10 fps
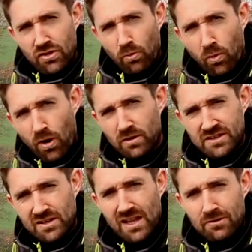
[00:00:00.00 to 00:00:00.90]
The
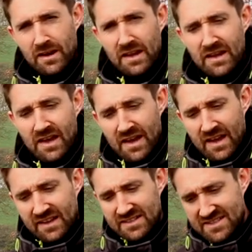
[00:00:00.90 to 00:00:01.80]
water clarity
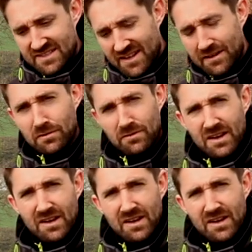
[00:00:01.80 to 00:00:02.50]
is still